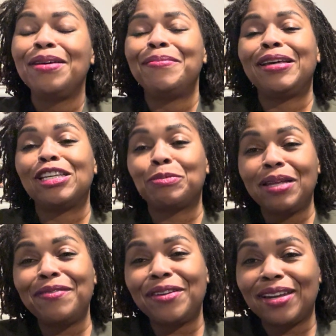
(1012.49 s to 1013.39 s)
because
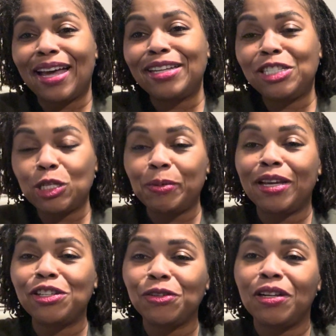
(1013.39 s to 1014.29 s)
believe it or not, just
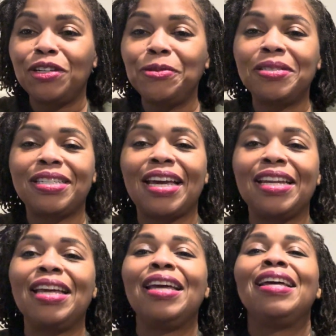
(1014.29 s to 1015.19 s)
because you're in a new
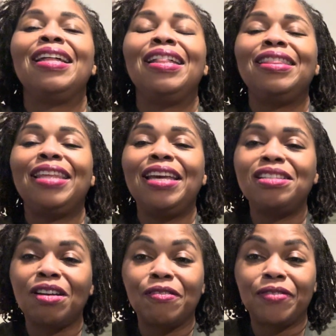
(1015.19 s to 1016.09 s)
state,
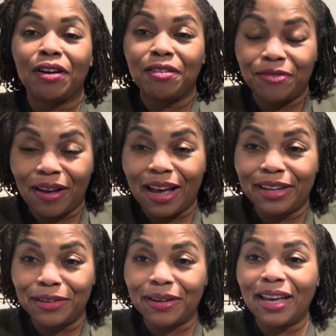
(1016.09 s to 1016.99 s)
things are
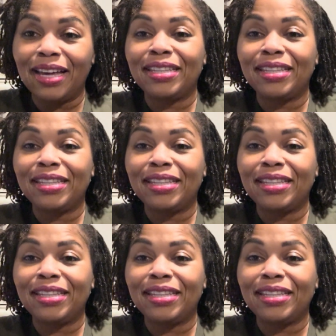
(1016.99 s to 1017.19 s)
verified, okay?